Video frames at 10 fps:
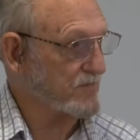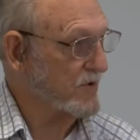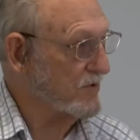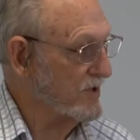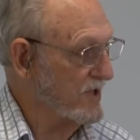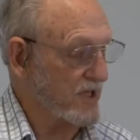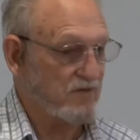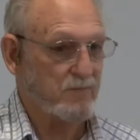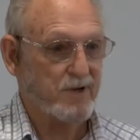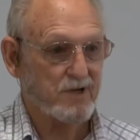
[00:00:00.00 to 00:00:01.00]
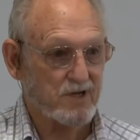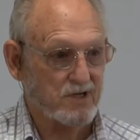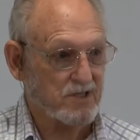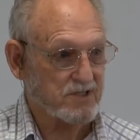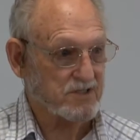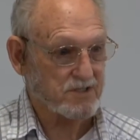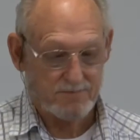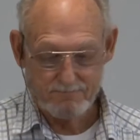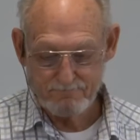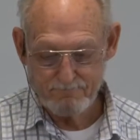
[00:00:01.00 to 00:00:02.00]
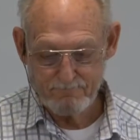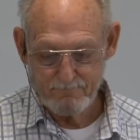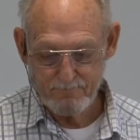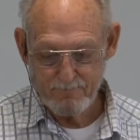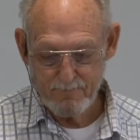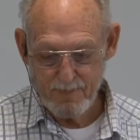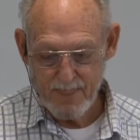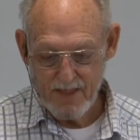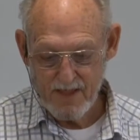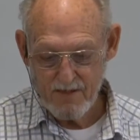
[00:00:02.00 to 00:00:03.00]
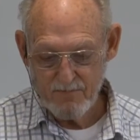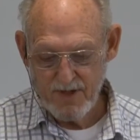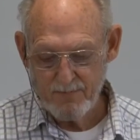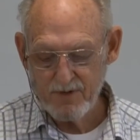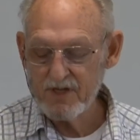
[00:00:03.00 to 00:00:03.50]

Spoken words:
on the day of Pentecost. People